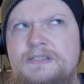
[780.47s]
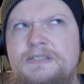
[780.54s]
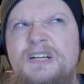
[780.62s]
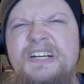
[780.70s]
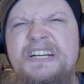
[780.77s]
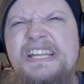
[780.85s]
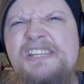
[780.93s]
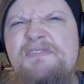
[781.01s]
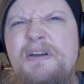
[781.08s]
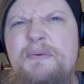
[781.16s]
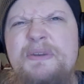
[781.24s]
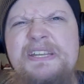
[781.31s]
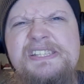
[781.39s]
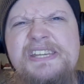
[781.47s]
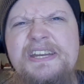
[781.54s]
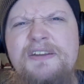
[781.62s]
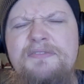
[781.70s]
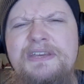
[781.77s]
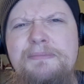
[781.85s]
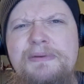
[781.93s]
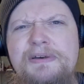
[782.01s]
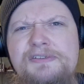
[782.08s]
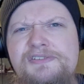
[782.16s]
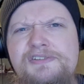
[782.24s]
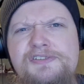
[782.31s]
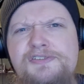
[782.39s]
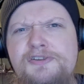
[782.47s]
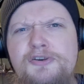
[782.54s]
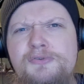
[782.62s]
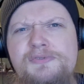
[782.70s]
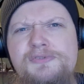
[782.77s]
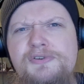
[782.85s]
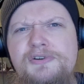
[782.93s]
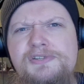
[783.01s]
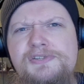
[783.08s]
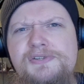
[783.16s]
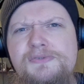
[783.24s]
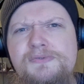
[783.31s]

Oh yeah, that's right, we didn't sign off the email, so it doesn't know who he's talking to.